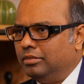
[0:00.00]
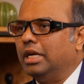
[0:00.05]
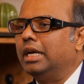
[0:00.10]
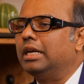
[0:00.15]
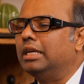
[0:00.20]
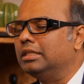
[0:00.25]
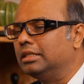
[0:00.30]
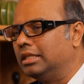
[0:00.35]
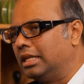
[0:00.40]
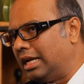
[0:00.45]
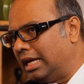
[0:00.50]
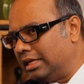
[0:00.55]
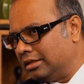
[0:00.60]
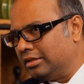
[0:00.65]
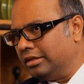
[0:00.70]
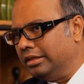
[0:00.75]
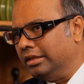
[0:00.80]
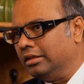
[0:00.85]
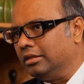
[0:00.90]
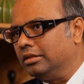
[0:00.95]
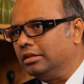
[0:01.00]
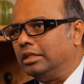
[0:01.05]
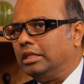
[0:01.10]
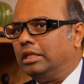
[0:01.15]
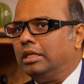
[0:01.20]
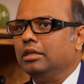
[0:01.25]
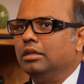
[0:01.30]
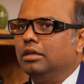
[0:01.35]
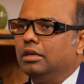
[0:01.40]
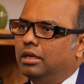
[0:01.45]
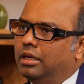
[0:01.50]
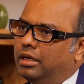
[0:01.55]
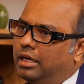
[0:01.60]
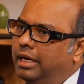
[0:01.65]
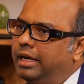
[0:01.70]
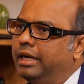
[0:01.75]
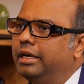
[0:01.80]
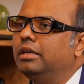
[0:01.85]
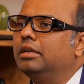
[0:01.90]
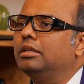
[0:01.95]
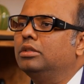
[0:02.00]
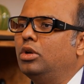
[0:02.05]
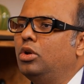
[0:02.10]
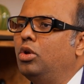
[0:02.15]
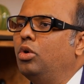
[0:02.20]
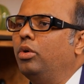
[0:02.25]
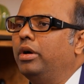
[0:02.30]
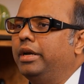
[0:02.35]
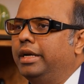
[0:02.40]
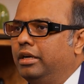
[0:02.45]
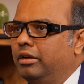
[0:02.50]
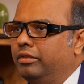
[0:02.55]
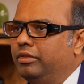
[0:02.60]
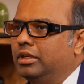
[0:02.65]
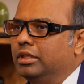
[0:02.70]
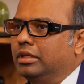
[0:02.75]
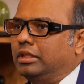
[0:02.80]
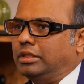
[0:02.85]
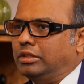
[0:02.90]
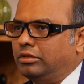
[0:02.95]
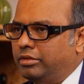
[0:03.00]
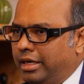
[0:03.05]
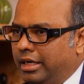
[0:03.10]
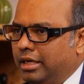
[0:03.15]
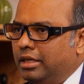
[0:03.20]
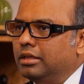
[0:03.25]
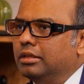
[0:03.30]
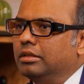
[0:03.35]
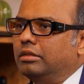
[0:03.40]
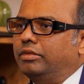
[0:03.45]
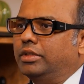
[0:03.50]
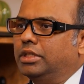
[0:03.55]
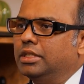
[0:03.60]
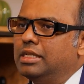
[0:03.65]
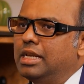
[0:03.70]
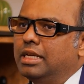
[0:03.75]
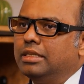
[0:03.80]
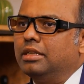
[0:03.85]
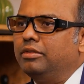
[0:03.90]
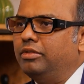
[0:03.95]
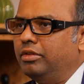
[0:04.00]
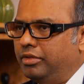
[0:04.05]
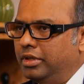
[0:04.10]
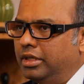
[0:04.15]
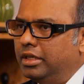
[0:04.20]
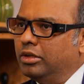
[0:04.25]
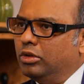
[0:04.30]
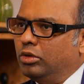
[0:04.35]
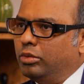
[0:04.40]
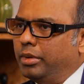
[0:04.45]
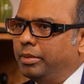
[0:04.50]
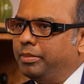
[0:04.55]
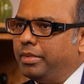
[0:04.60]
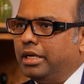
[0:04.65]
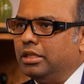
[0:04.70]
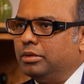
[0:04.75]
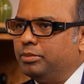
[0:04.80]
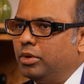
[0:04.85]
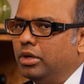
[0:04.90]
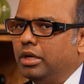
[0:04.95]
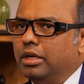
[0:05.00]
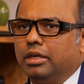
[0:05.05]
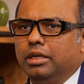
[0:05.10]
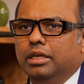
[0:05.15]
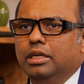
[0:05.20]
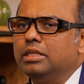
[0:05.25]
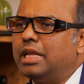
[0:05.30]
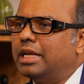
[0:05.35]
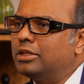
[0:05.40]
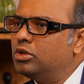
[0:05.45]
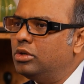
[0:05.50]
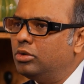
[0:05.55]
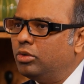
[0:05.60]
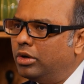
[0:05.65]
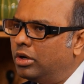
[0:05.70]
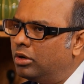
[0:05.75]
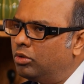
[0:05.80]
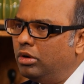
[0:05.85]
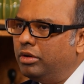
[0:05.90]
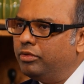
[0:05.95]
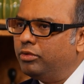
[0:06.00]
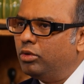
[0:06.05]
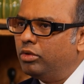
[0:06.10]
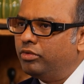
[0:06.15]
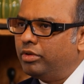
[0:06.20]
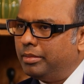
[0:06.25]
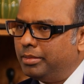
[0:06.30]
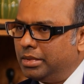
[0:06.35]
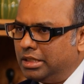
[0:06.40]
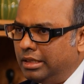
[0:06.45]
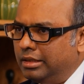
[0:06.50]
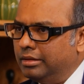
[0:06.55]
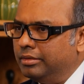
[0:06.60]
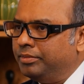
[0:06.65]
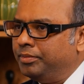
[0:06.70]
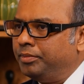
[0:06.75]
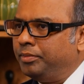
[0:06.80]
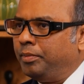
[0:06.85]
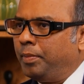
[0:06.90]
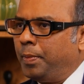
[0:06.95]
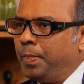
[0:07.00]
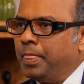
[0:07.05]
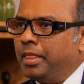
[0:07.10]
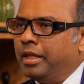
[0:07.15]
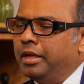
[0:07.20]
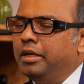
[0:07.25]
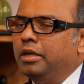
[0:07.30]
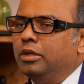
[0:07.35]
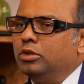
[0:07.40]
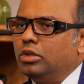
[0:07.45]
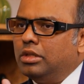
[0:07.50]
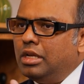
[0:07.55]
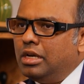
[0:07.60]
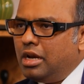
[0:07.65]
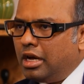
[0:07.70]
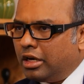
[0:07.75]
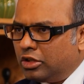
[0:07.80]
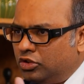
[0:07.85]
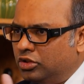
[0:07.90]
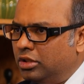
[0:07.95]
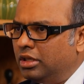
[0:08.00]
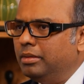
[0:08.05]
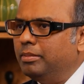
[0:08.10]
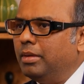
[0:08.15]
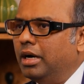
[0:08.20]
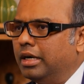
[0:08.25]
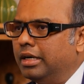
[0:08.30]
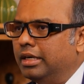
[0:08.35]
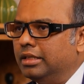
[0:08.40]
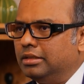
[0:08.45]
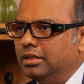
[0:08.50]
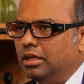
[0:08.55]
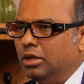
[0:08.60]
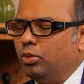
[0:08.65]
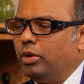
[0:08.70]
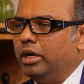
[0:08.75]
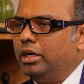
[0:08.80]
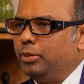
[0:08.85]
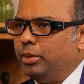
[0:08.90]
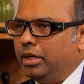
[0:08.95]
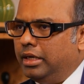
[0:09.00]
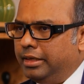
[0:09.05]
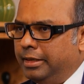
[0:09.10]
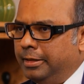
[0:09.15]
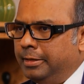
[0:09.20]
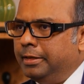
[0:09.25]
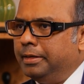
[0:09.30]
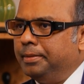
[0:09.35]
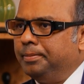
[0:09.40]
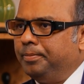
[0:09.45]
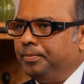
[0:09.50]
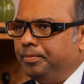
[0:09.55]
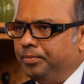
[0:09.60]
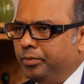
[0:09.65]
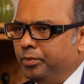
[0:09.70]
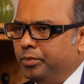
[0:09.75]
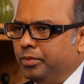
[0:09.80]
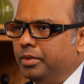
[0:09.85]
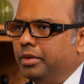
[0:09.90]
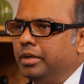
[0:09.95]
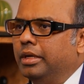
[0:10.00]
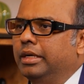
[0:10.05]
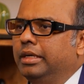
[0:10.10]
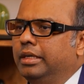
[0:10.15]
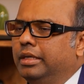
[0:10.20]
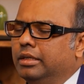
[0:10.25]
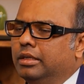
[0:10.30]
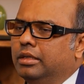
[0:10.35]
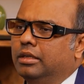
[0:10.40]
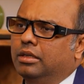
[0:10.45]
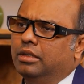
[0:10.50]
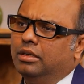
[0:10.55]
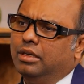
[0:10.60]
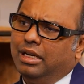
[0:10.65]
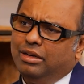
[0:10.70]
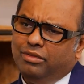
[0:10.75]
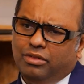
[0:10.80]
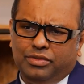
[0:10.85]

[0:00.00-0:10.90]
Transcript: at least in the last 3 years. And the lower end of the strata, which is less than 1500 rupee price product, is actually going at only 4-5%. So the luxury market has done quite well in India, right? And